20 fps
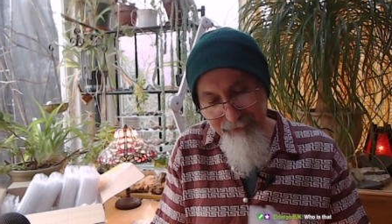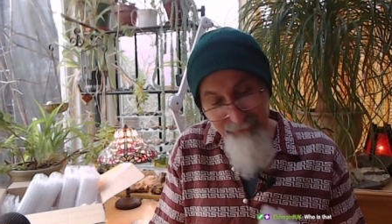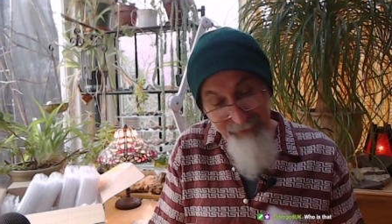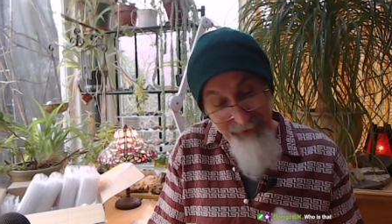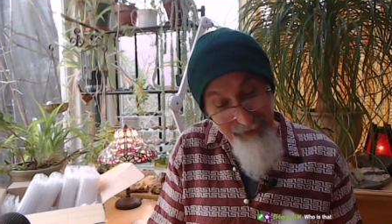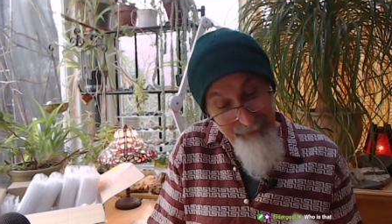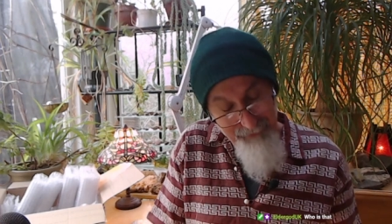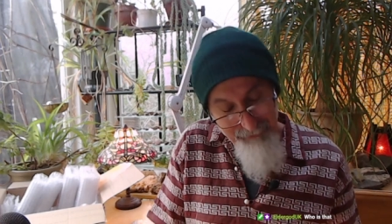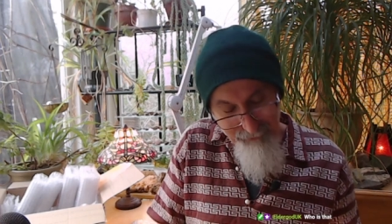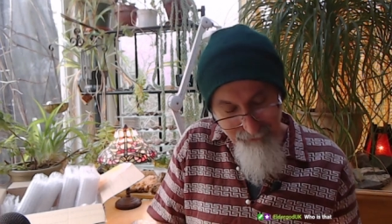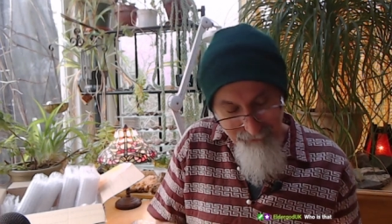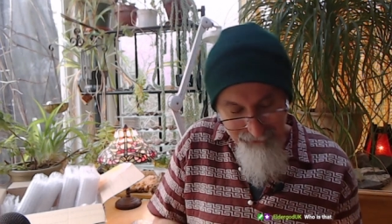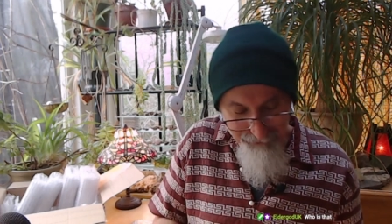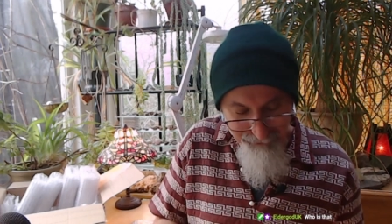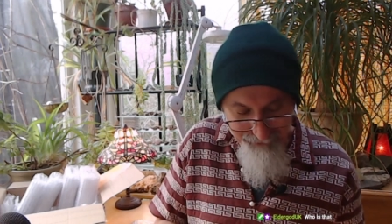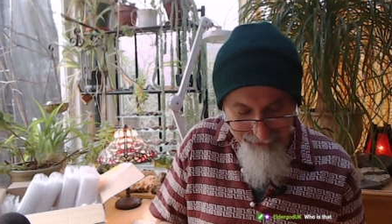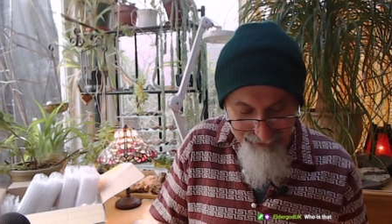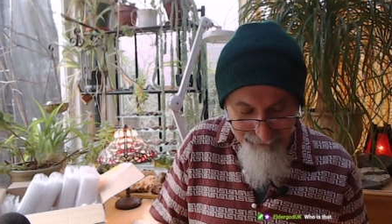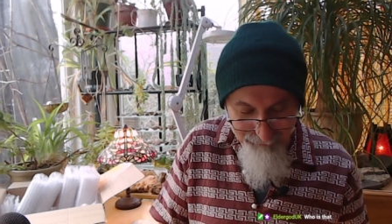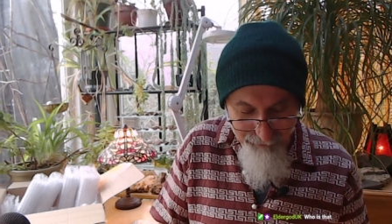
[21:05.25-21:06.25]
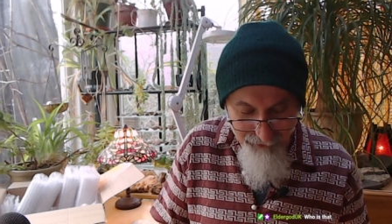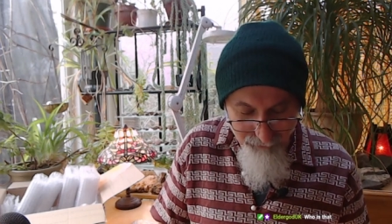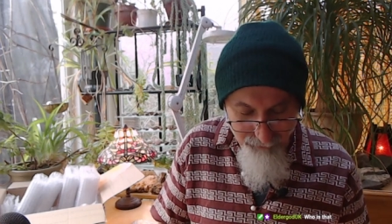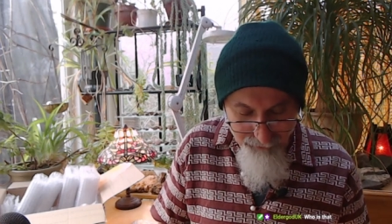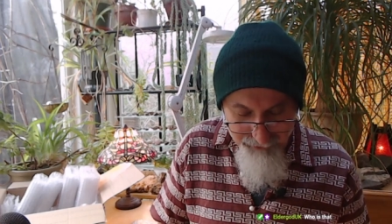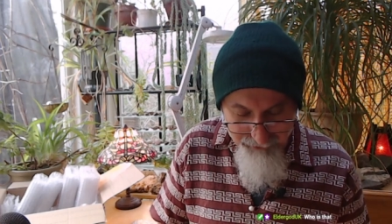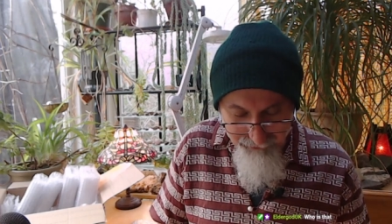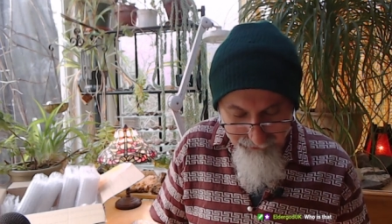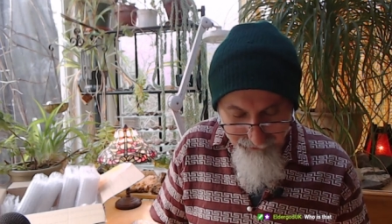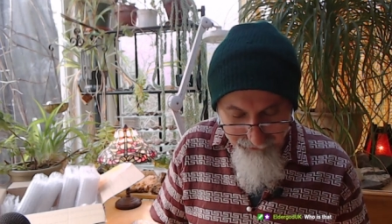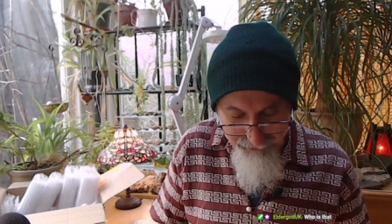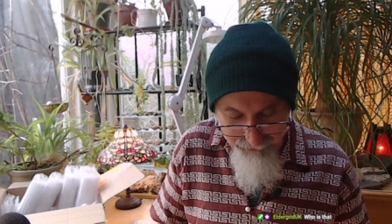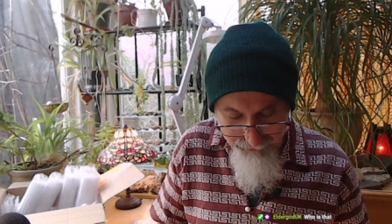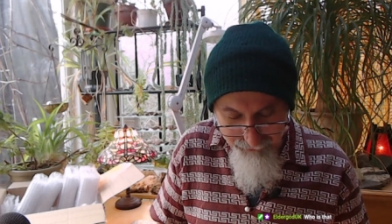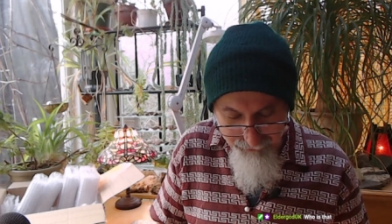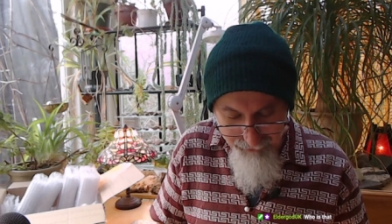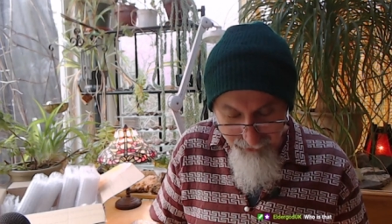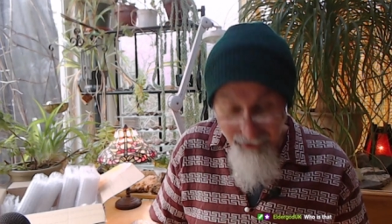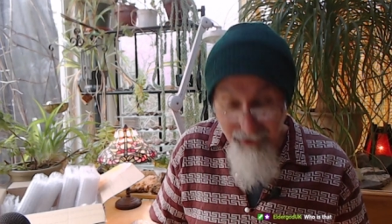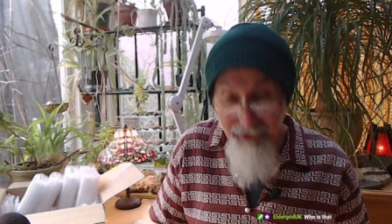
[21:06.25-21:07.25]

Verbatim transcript: maybe we look at them all one two